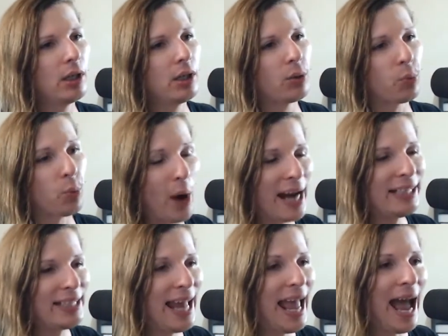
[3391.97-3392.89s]

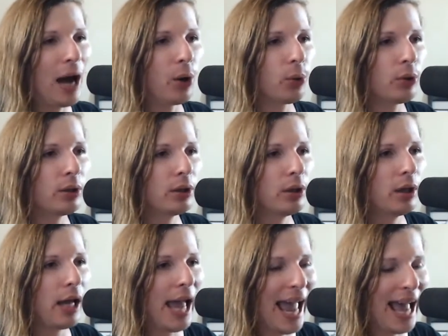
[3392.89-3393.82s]
right now
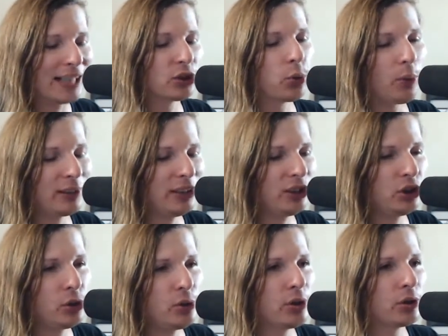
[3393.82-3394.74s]
at
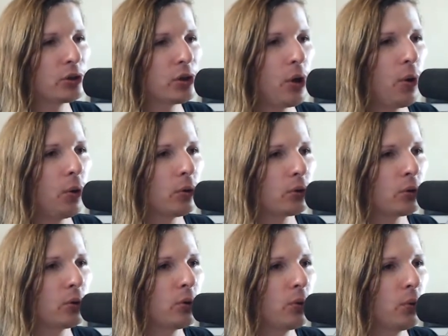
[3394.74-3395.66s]
22 years
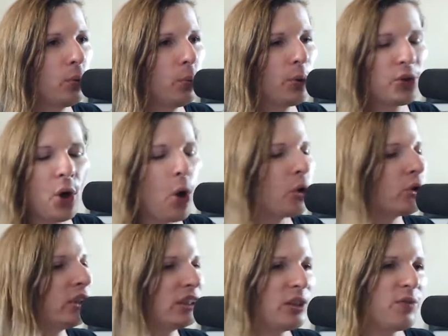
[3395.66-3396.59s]
old with all
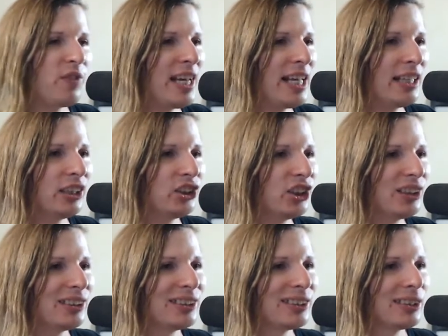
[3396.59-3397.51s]
these
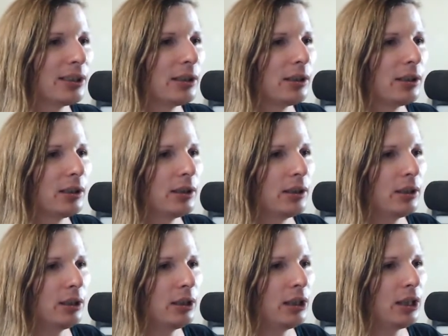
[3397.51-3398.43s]
advantages,
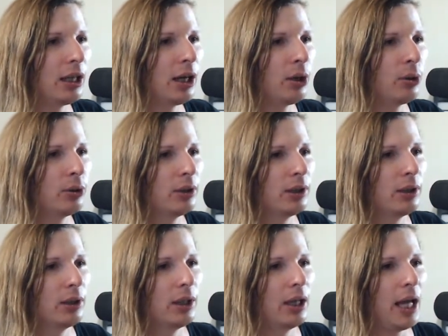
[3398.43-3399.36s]
you know?
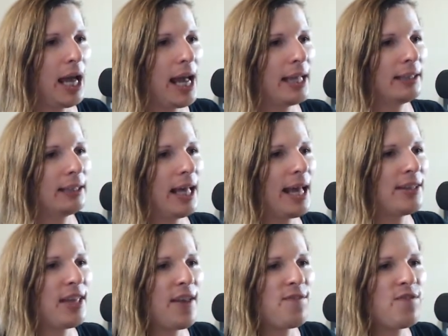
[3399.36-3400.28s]
And
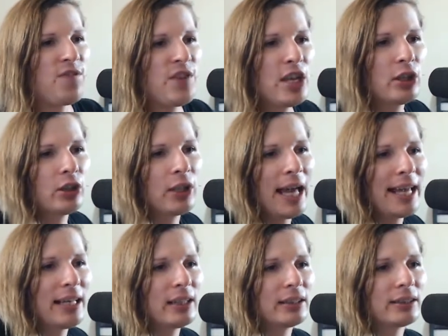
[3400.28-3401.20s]
they feel
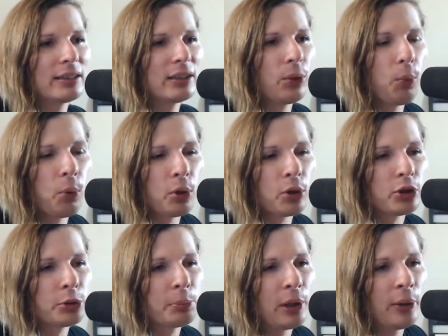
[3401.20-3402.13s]
like the
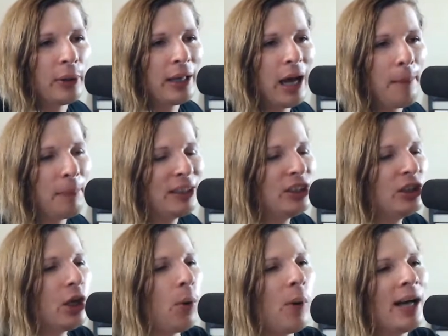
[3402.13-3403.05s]
world's blowing up. But you
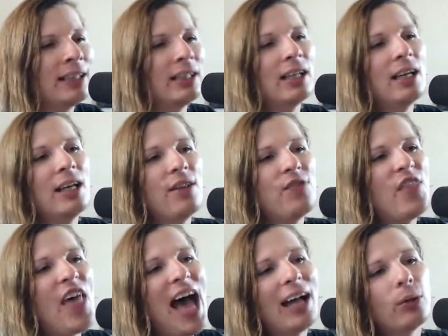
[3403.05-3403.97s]
know what?
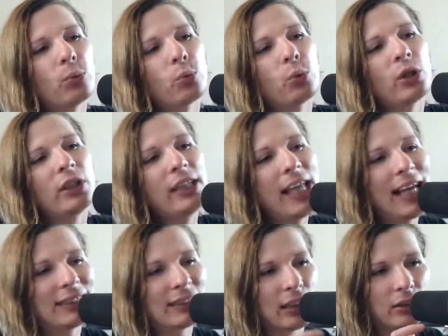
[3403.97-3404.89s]
That really
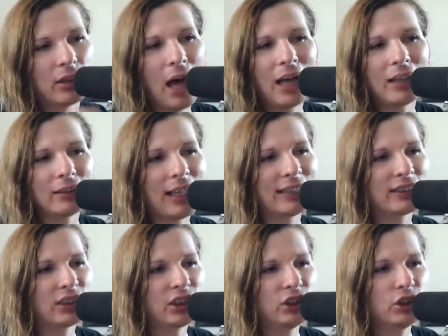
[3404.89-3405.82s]
has a lot
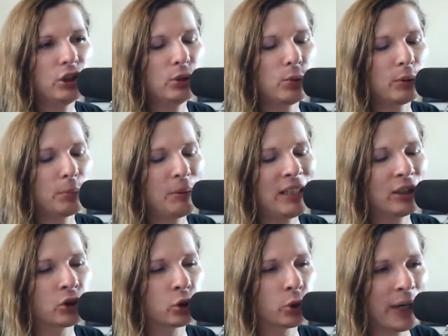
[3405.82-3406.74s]
less to do with
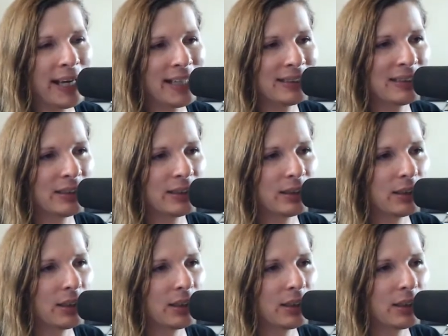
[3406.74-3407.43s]
being trans